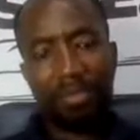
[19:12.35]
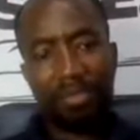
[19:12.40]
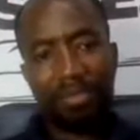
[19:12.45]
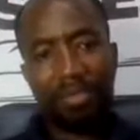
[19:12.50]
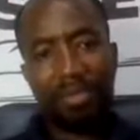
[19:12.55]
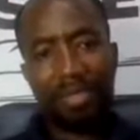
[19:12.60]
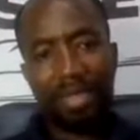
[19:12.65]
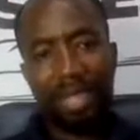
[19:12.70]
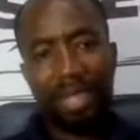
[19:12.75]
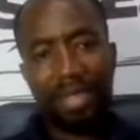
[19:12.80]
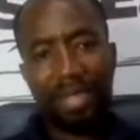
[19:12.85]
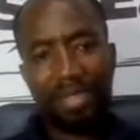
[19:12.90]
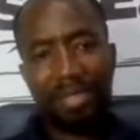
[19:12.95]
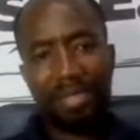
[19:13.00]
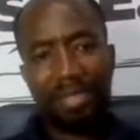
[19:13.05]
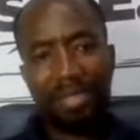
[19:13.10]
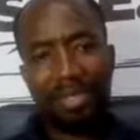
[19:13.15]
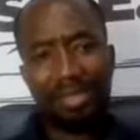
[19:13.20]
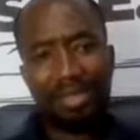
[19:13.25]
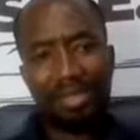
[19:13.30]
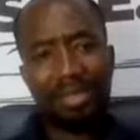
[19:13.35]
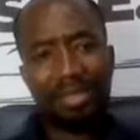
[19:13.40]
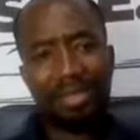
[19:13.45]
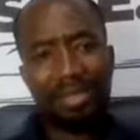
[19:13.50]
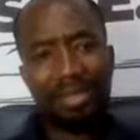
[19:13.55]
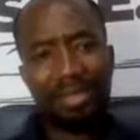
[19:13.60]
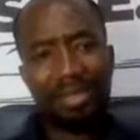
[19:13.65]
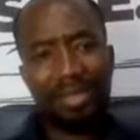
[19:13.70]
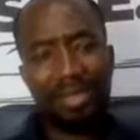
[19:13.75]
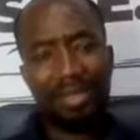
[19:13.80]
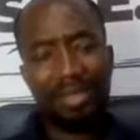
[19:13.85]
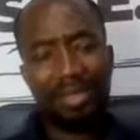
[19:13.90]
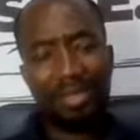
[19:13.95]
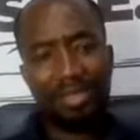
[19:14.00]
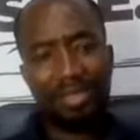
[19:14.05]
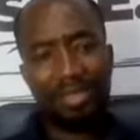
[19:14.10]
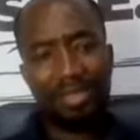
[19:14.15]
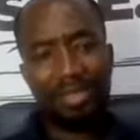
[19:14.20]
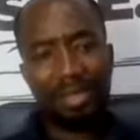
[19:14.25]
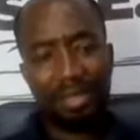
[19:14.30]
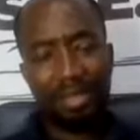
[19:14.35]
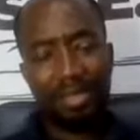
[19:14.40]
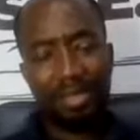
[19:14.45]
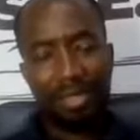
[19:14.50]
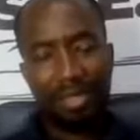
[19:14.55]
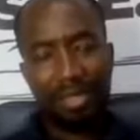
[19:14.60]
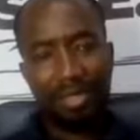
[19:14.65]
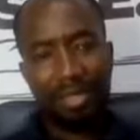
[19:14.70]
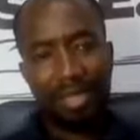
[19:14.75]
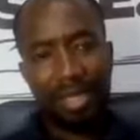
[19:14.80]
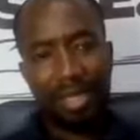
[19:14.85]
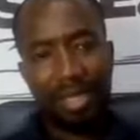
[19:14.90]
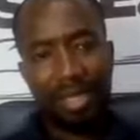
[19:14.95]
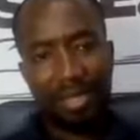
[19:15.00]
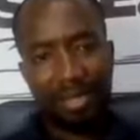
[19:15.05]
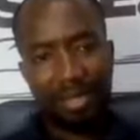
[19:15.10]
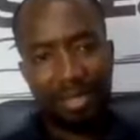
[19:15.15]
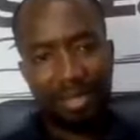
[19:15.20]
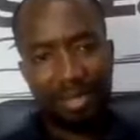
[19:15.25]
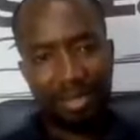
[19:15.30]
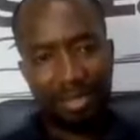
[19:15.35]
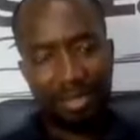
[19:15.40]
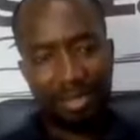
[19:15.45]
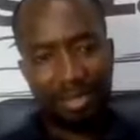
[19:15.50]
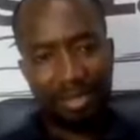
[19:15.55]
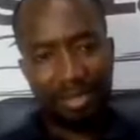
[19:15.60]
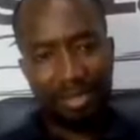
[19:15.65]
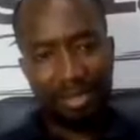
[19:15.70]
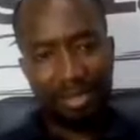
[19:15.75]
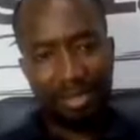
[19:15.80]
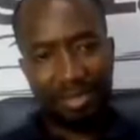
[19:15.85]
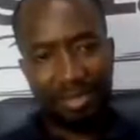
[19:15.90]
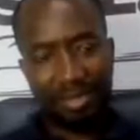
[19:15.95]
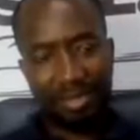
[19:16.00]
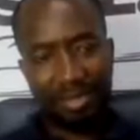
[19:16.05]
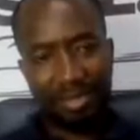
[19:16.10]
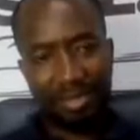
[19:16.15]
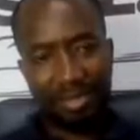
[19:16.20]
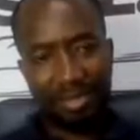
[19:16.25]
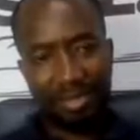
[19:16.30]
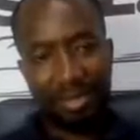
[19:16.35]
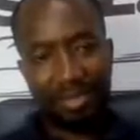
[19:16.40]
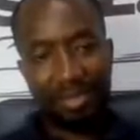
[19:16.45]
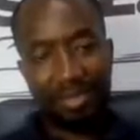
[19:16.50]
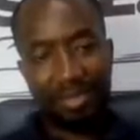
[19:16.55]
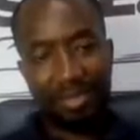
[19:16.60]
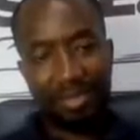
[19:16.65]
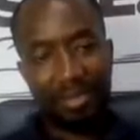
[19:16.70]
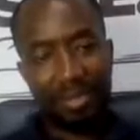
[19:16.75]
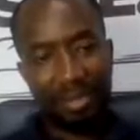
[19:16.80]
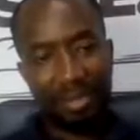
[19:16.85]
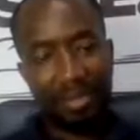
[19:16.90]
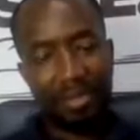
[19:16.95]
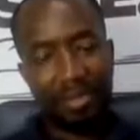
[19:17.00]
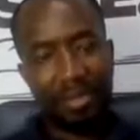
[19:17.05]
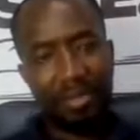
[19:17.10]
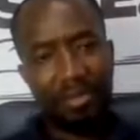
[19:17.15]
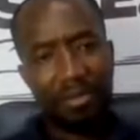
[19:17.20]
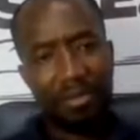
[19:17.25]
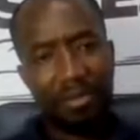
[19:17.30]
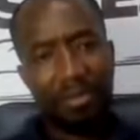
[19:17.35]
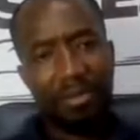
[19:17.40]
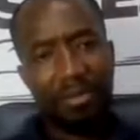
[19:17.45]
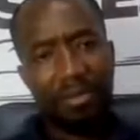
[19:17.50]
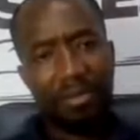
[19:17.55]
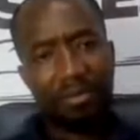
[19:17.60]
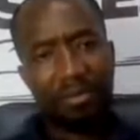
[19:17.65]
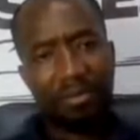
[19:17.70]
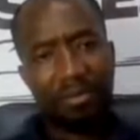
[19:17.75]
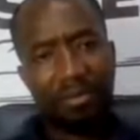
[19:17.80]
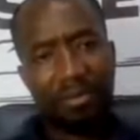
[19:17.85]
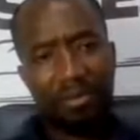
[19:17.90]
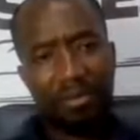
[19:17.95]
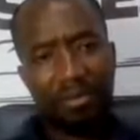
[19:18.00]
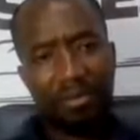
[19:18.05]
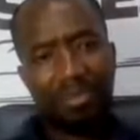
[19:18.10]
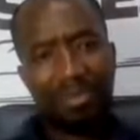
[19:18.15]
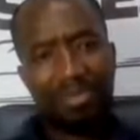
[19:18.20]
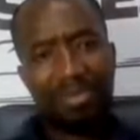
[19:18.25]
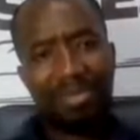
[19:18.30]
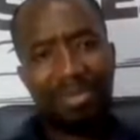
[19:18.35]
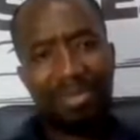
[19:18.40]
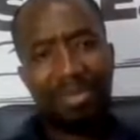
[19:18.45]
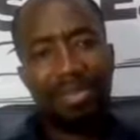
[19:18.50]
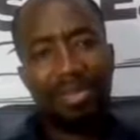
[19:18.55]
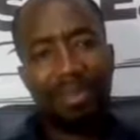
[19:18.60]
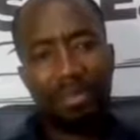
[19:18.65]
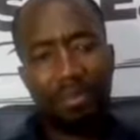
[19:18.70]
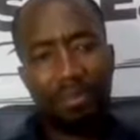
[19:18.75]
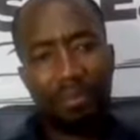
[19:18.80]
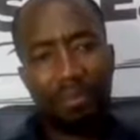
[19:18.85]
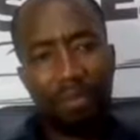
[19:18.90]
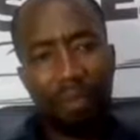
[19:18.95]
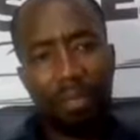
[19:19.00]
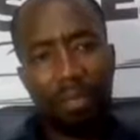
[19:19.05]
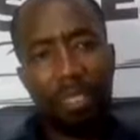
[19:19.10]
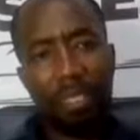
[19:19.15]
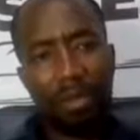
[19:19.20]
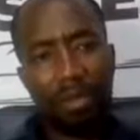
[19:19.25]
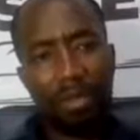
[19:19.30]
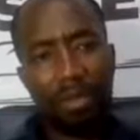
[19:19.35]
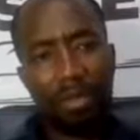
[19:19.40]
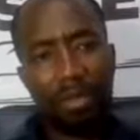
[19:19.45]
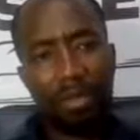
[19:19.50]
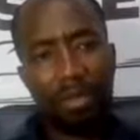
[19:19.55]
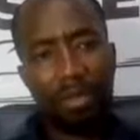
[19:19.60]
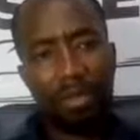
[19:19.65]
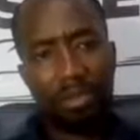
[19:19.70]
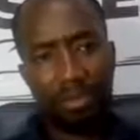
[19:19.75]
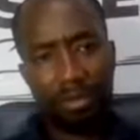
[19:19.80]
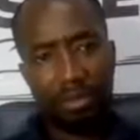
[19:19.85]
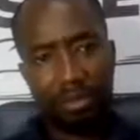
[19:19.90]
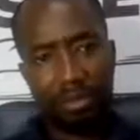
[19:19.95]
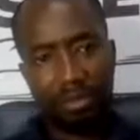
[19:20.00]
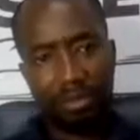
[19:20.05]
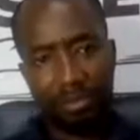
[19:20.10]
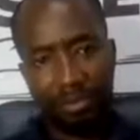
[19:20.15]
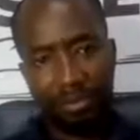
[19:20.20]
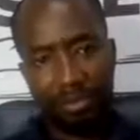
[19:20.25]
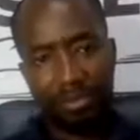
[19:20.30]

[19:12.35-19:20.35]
(not speaking)